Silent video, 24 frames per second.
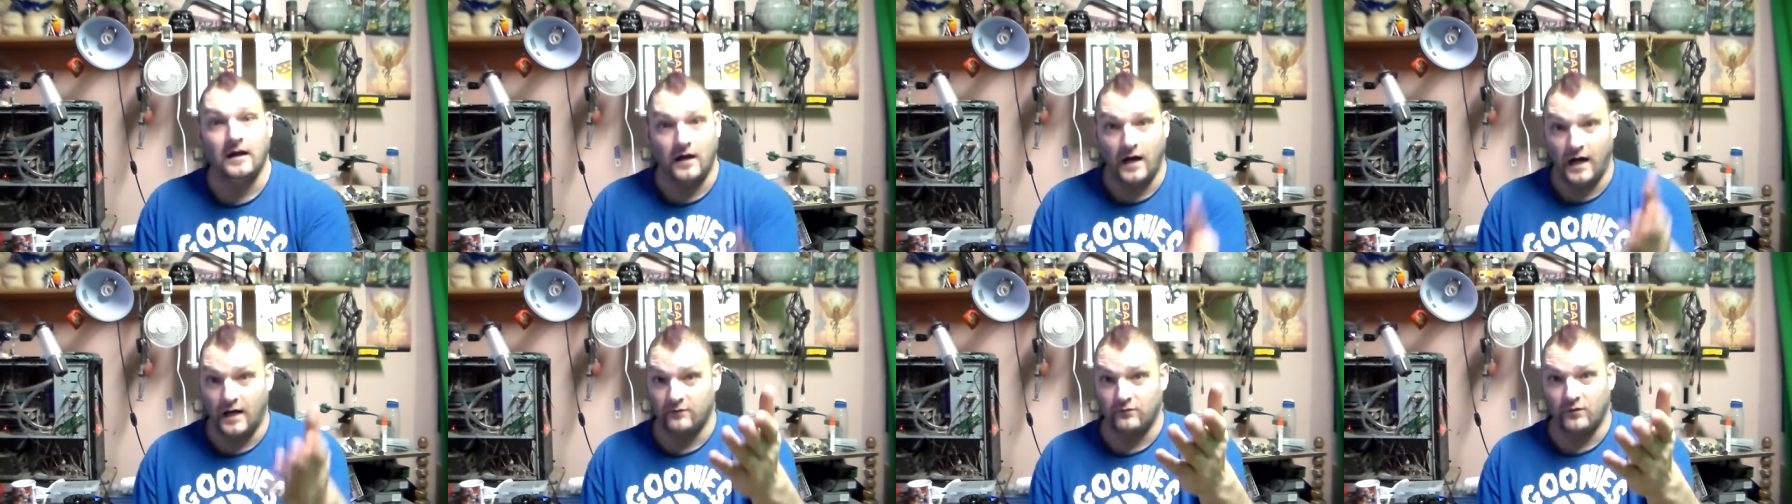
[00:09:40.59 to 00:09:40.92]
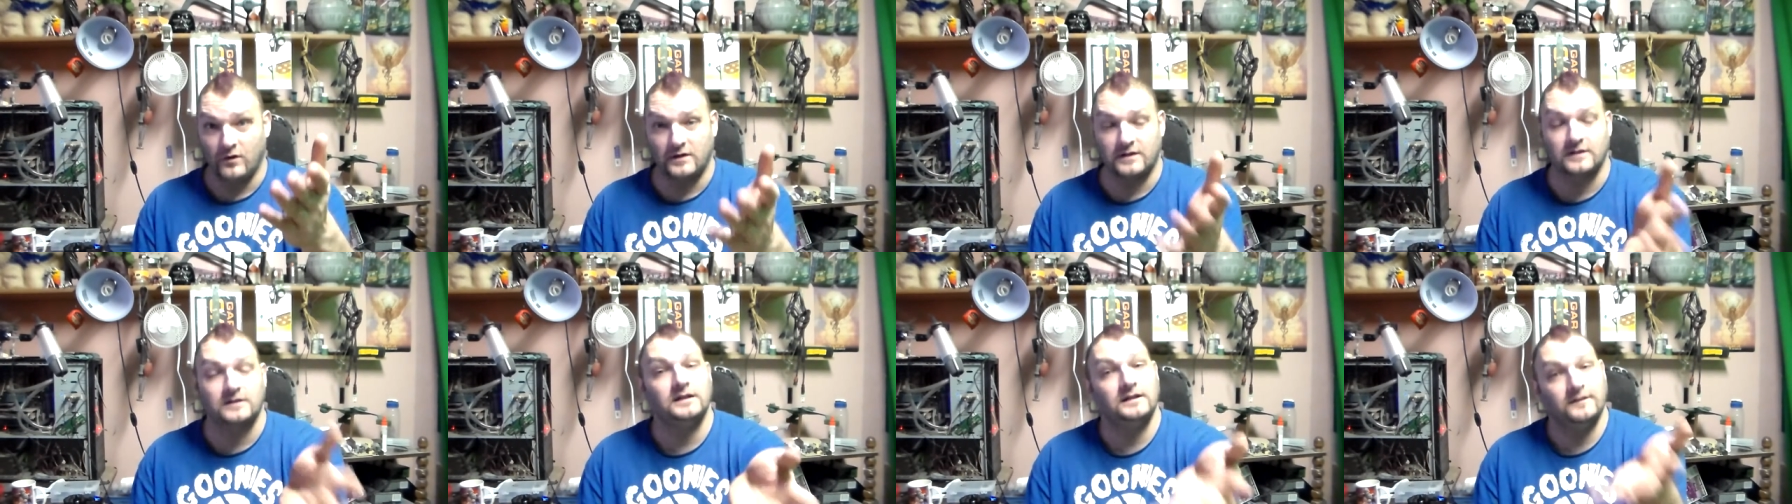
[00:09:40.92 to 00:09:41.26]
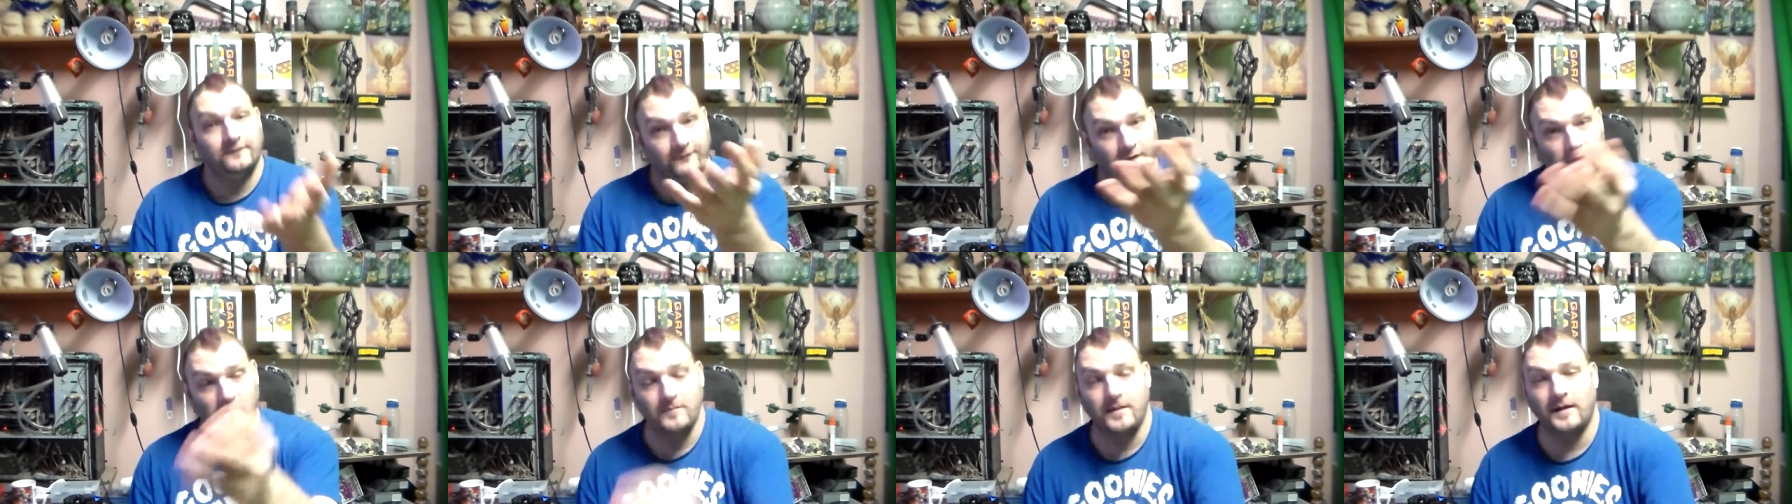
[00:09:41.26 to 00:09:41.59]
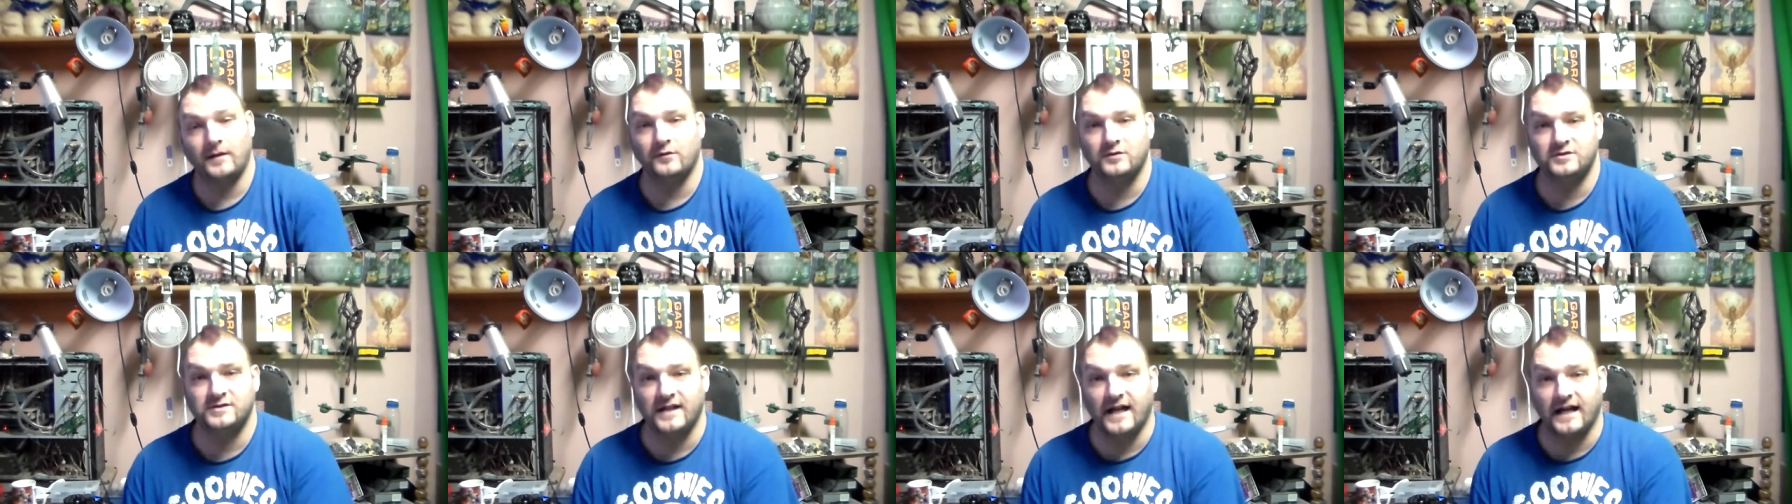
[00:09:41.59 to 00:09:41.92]
Ironically, Full
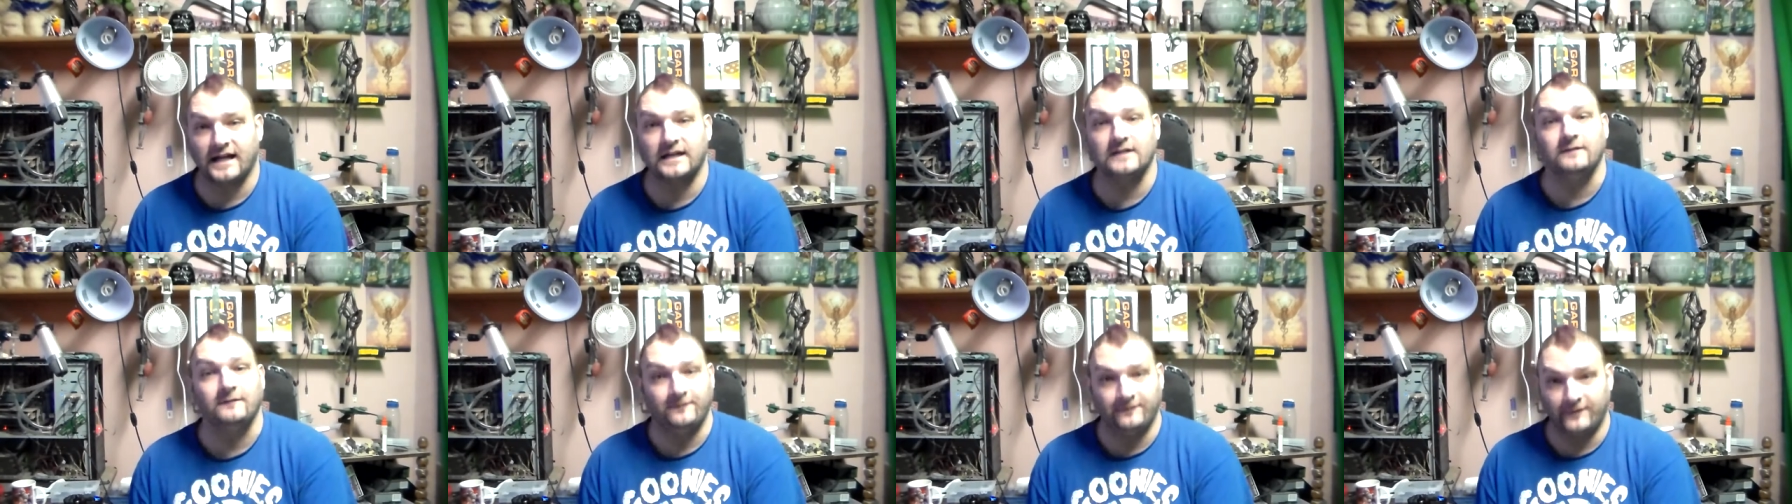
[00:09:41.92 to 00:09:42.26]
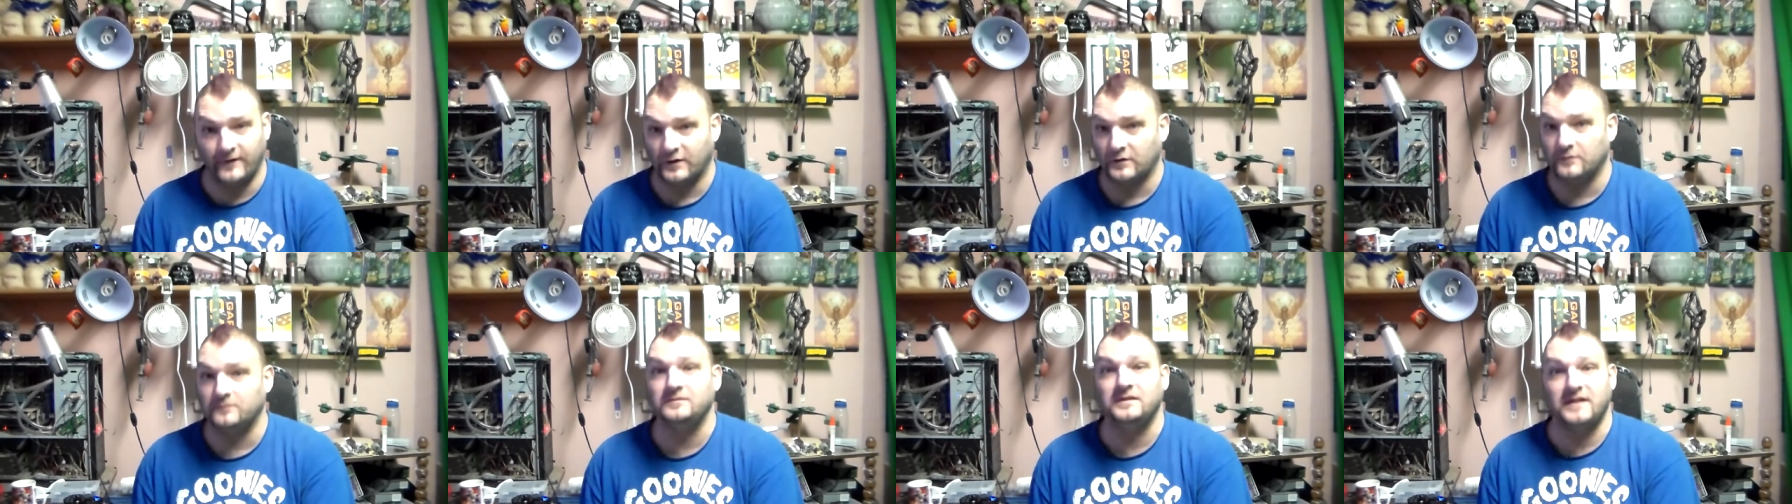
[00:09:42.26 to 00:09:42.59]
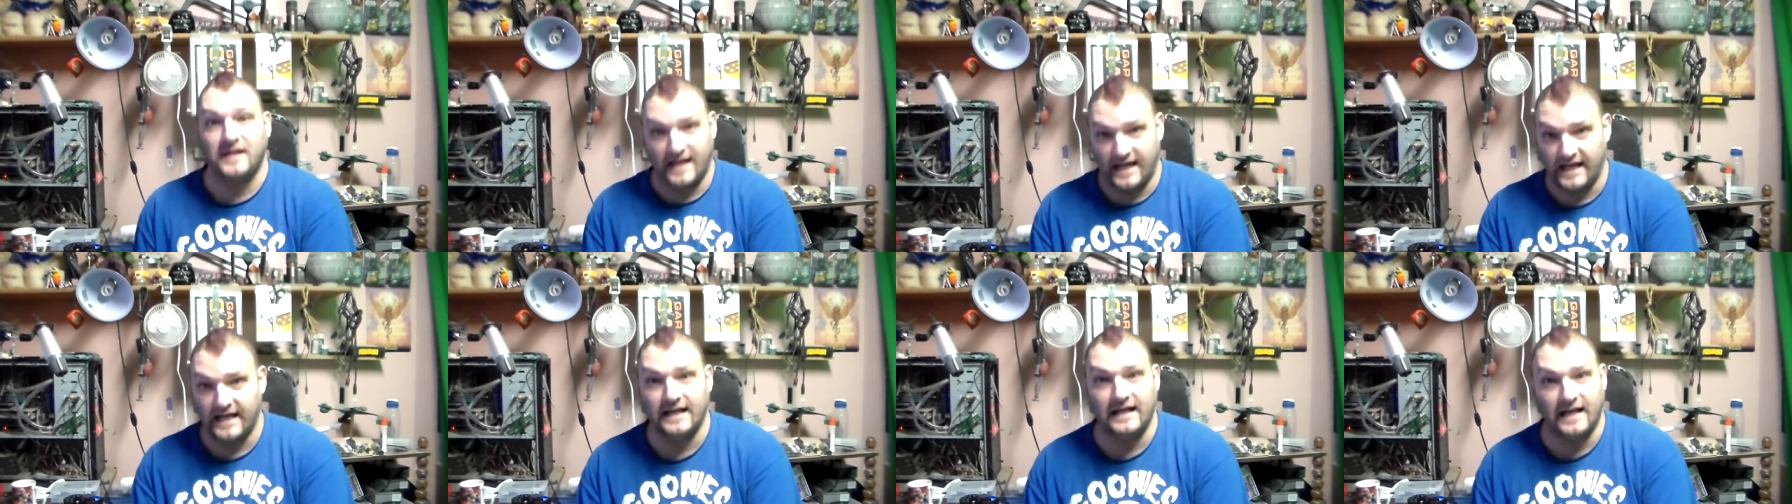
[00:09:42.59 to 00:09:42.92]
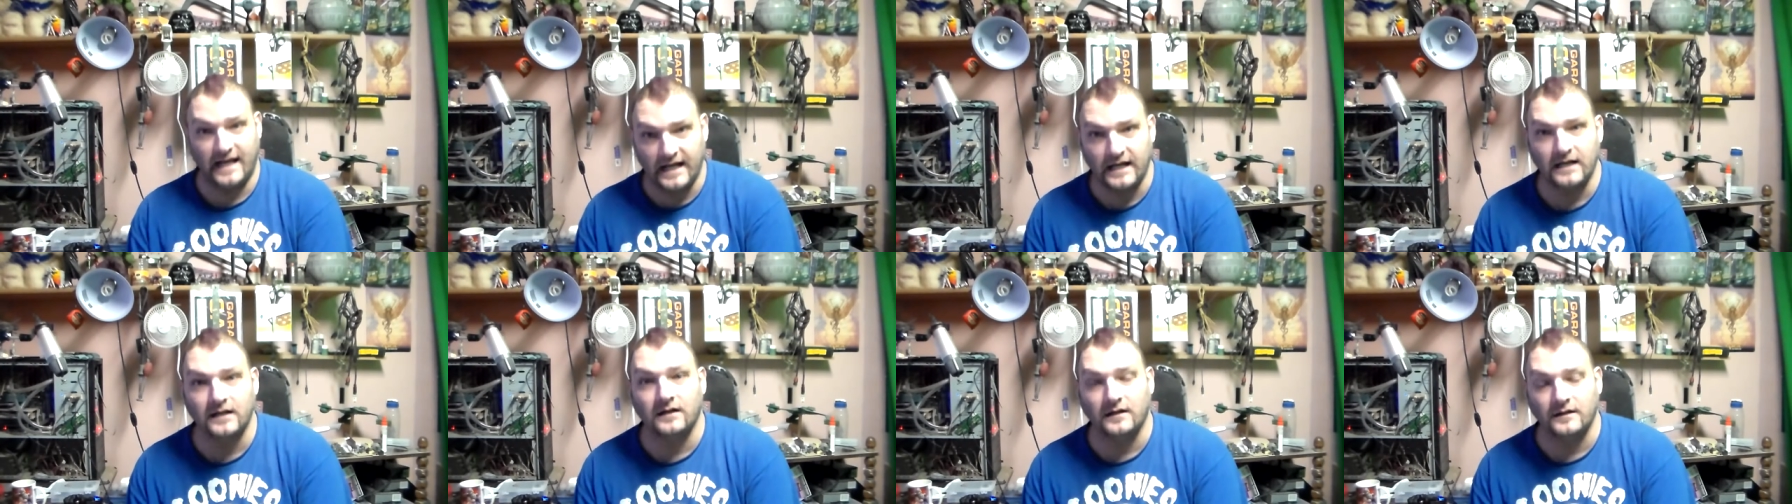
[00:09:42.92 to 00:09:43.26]
Metal Jacket filmed in
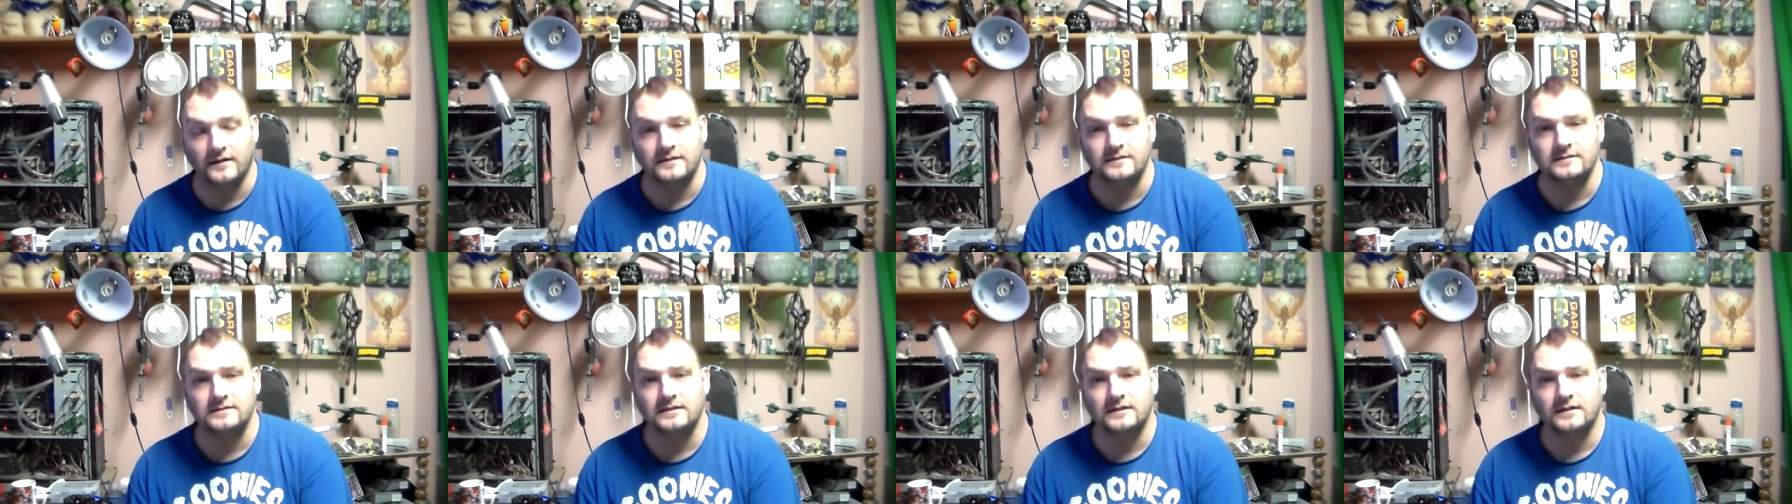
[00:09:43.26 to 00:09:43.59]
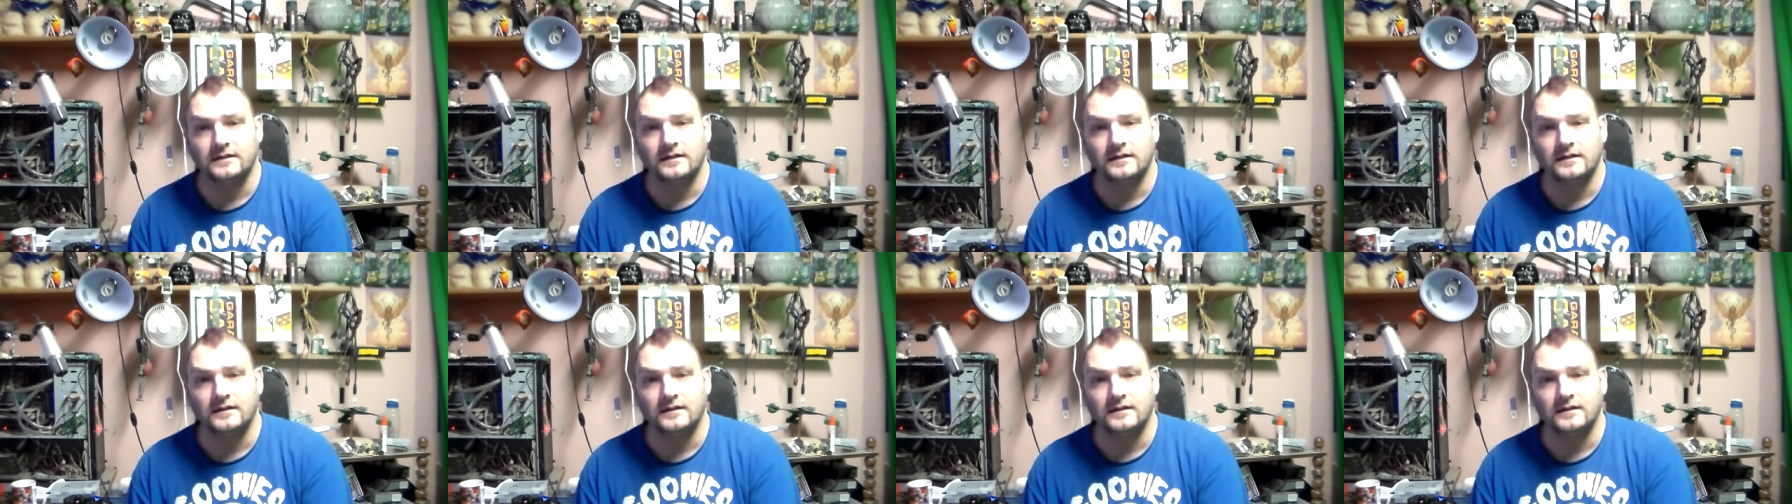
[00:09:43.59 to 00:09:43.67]
England.